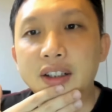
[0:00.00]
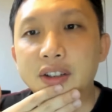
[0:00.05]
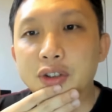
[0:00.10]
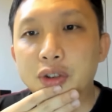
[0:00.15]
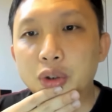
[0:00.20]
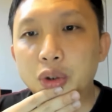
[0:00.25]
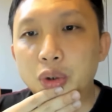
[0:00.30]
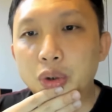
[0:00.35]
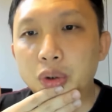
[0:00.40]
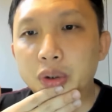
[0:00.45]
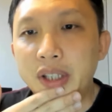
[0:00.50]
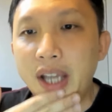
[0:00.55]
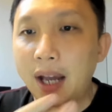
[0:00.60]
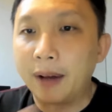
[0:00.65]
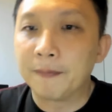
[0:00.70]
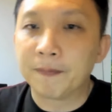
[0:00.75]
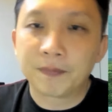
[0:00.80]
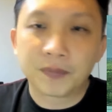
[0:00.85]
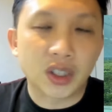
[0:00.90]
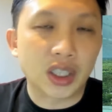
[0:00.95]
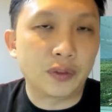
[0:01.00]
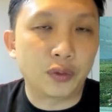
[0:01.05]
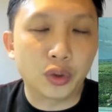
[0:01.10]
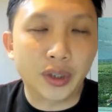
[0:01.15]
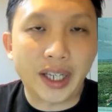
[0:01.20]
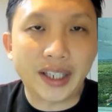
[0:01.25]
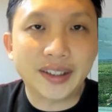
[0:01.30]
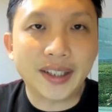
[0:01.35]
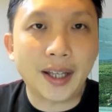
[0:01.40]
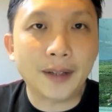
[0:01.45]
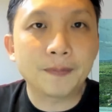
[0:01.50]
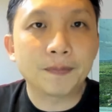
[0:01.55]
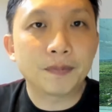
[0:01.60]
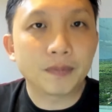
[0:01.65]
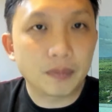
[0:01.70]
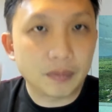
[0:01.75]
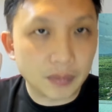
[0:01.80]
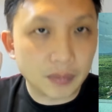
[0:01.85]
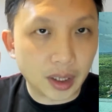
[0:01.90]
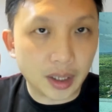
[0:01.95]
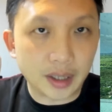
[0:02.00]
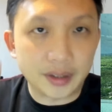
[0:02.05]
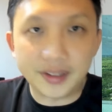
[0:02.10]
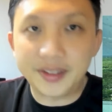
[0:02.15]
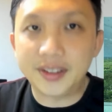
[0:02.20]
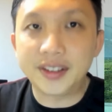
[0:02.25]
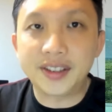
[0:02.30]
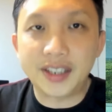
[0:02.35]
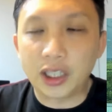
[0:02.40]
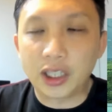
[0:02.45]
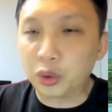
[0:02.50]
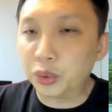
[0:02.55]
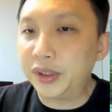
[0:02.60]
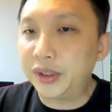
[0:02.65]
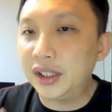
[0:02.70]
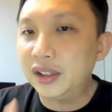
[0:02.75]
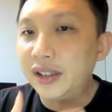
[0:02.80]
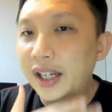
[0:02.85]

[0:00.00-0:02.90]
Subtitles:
So yeah, if you like that, this is a good deal.